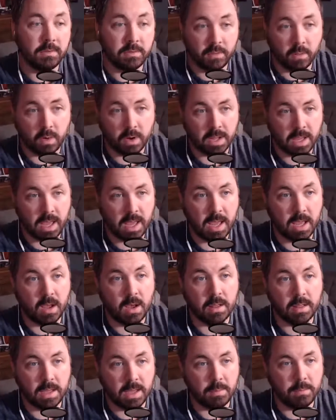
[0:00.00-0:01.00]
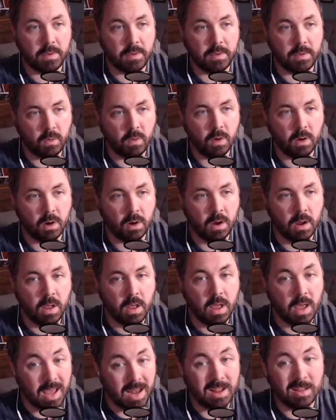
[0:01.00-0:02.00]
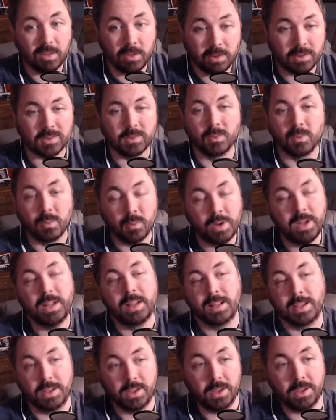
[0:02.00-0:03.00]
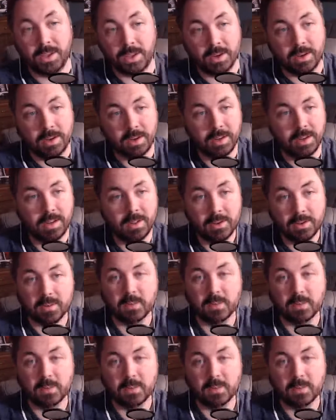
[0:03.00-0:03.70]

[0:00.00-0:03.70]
4K on the MP4, and it looks really good. It looks